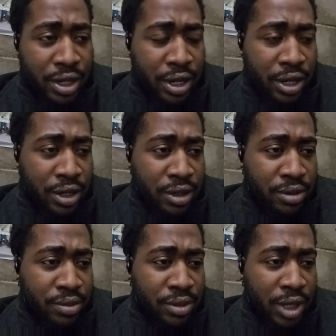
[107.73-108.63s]

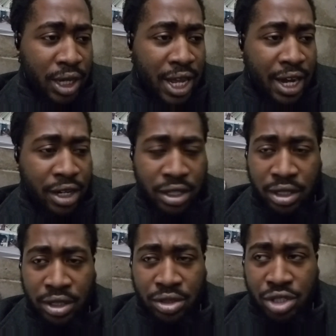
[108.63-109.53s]
A lot of the
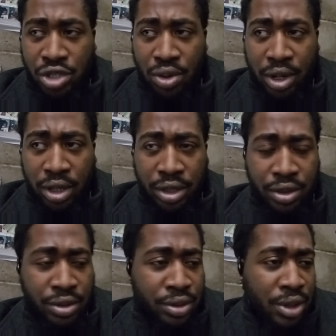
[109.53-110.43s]
little short,
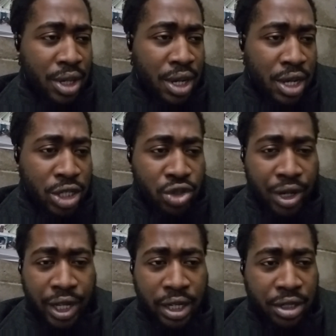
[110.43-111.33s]
little
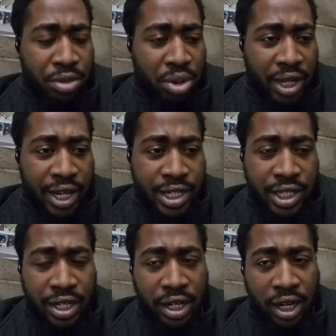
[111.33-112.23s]
tricky little plays, he
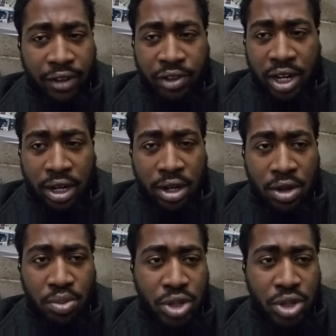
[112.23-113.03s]
could have left that alone.